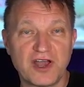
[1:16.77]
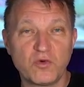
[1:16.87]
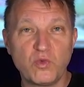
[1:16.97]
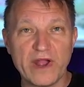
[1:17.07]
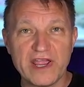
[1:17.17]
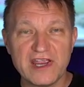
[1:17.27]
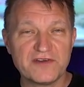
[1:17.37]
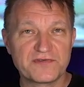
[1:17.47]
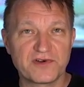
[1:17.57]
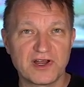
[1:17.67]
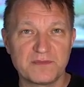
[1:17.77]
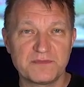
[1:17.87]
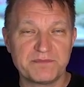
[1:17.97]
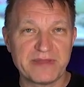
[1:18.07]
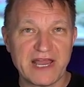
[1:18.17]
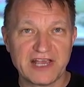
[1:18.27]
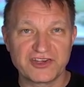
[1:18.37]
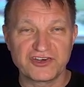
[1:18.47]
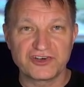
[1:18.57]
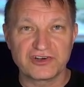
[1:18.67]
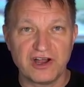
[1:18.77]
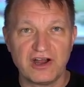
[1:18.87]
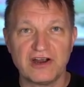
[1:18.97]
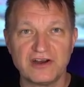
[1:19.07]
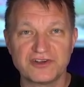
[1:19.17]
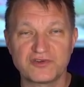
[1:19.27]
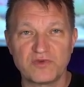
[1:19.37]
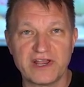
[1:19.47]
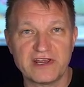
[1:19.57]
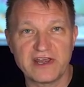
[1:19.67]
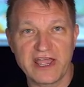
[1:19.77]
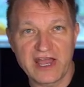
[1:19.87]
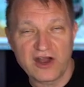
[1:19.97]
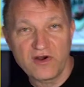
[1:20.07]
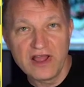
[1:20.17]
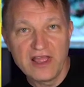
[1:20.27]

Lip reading: away from passenger cars right now.